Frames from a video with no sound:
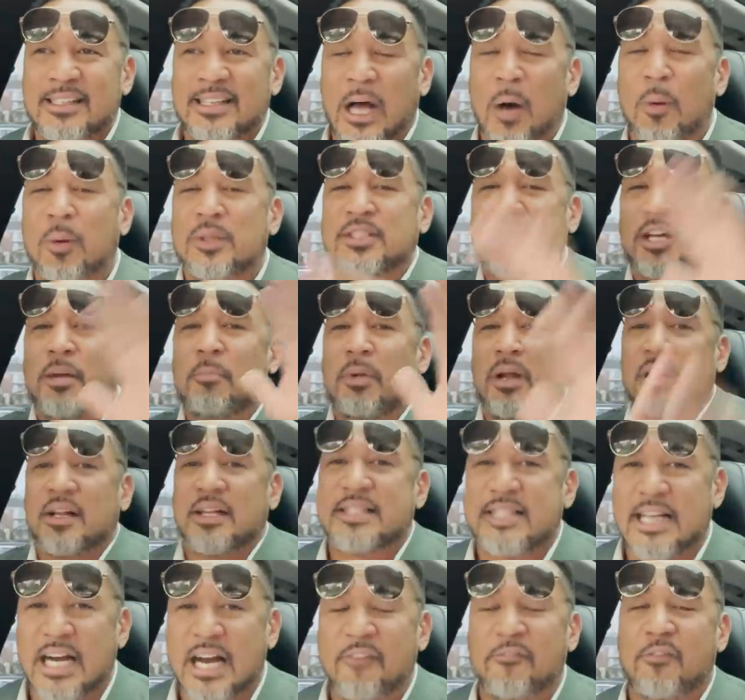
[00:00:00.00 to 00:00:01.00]
I went to the
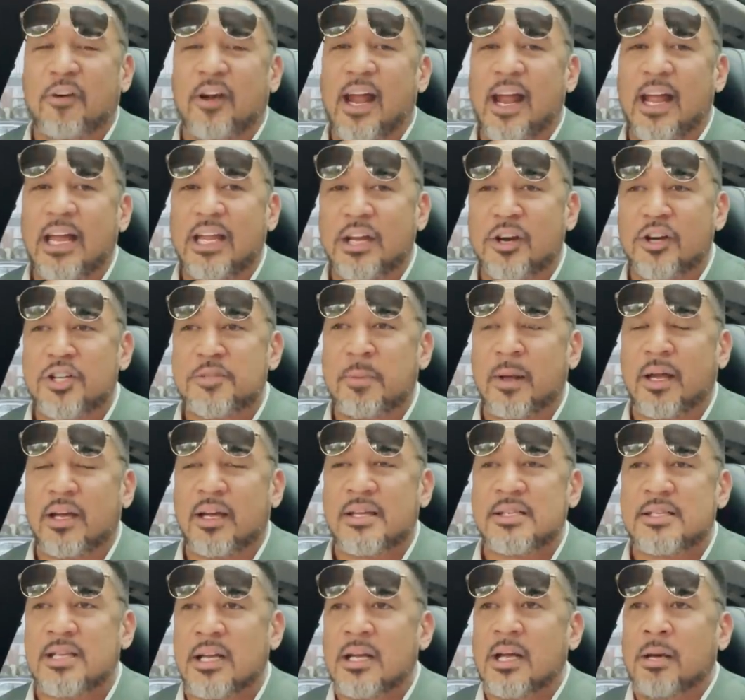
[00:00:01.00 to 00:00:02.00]
military for 8 years
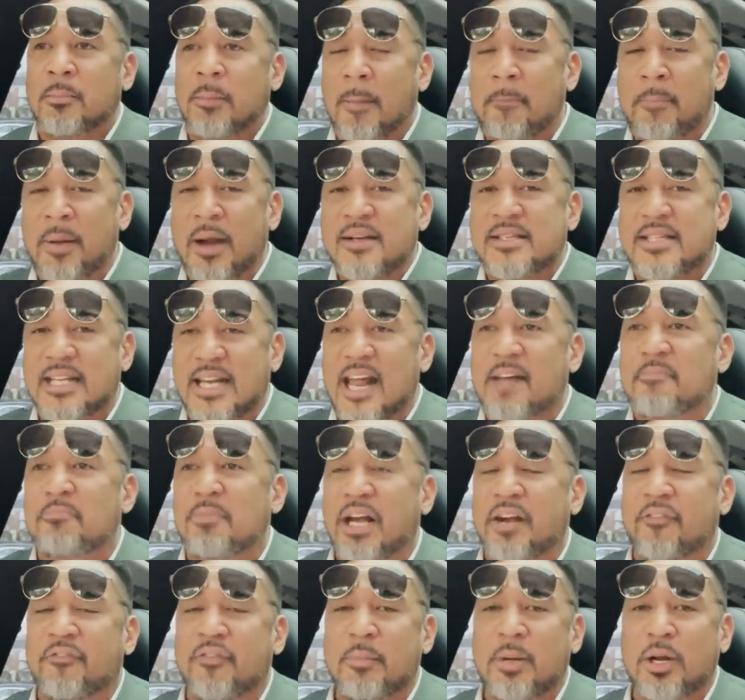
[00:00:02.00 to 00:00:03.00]
because my parents didn't have
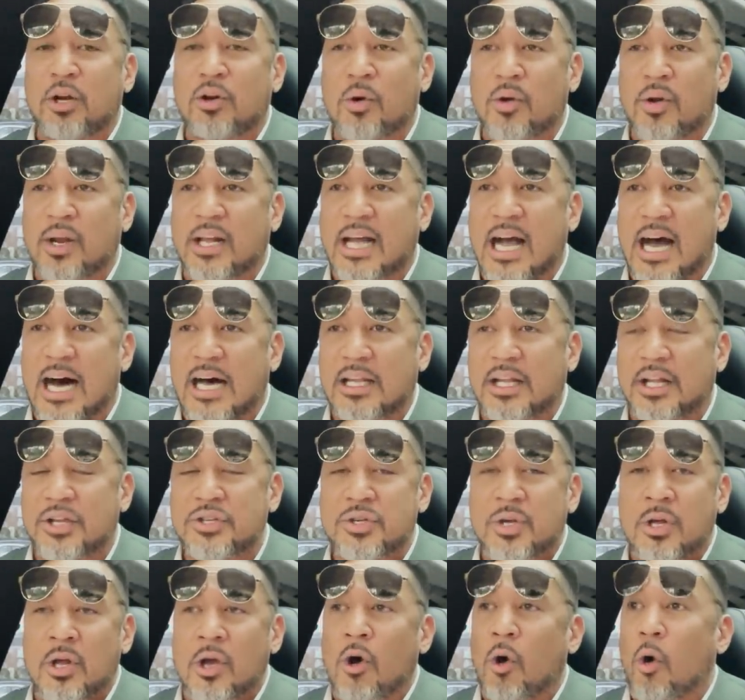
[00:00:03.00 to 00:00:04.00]
money for me to go to
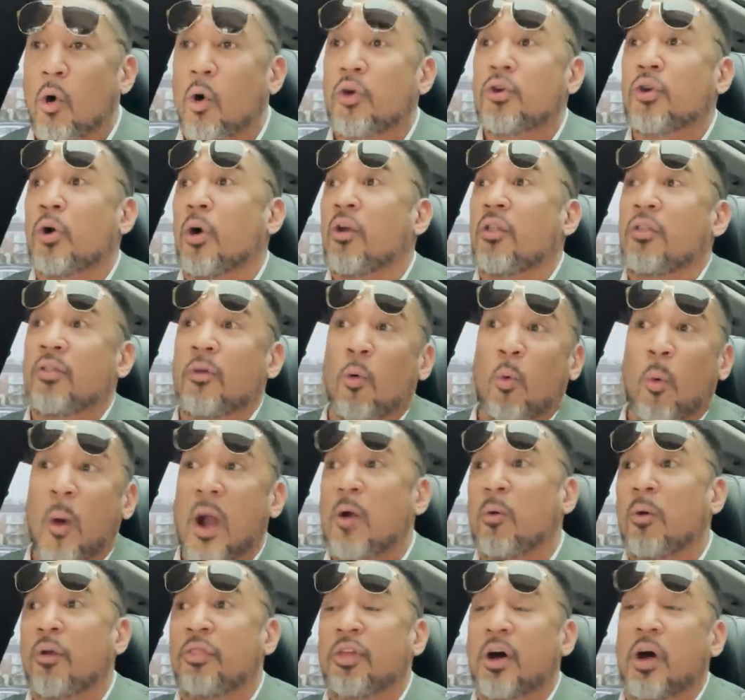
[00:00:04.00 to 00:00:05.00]
college or nor the
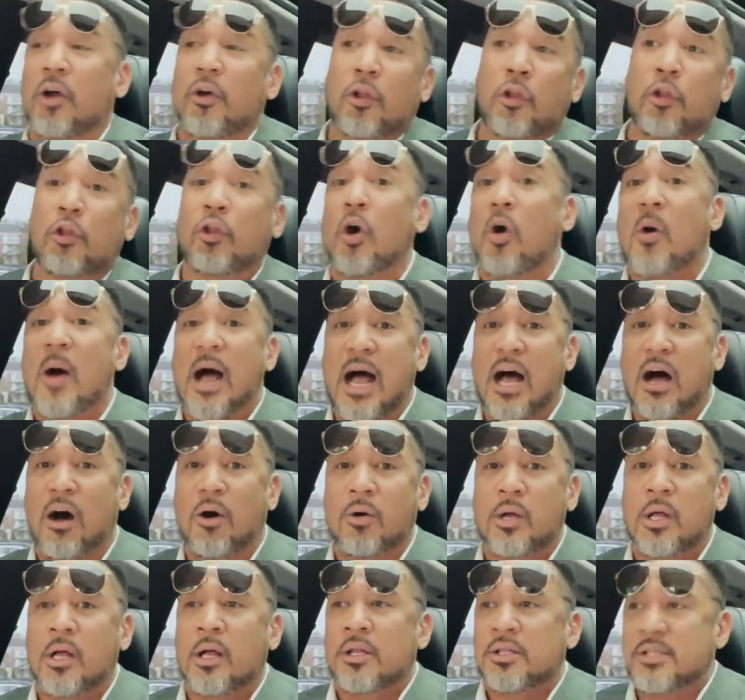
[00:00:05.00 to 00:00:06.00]
wherewithal and the
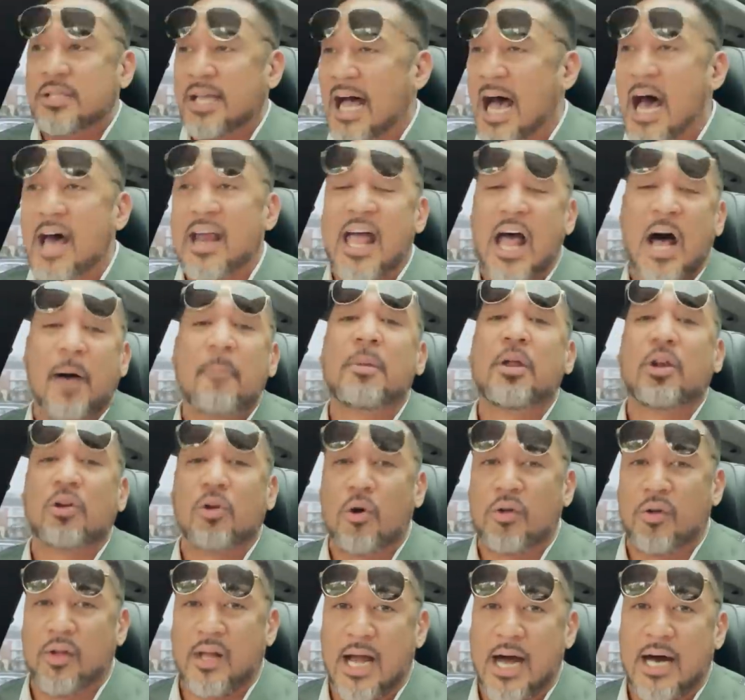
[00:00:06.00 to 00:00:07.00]
know-how to how to help me to
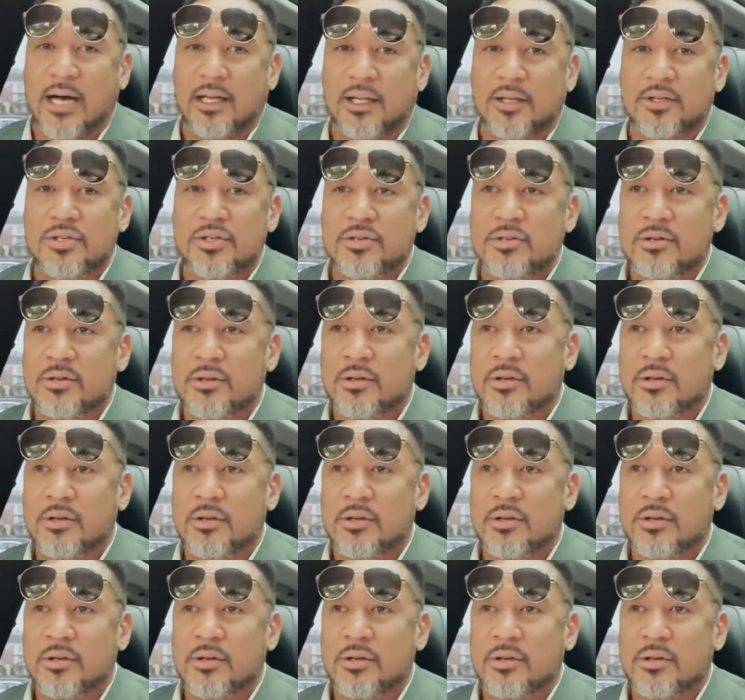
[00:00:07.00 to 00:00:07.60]
go to college.